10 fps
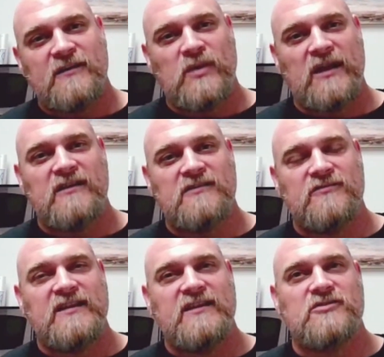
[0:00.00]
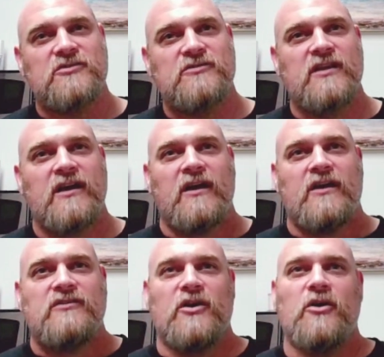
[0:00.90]
opinions of teachers.
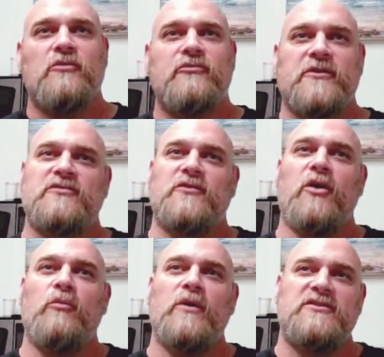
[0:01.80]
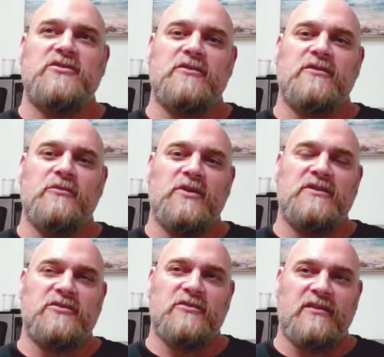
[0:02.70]
So first of all, what's
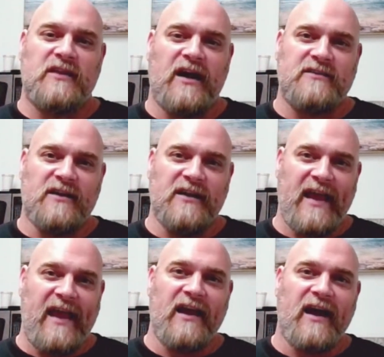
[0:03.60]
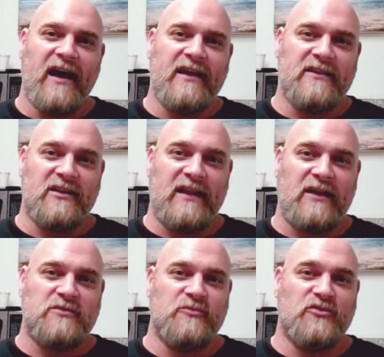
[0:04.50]
your thoughts on AI in the
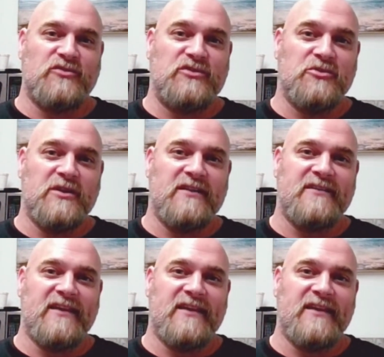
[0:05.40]
classroom for students?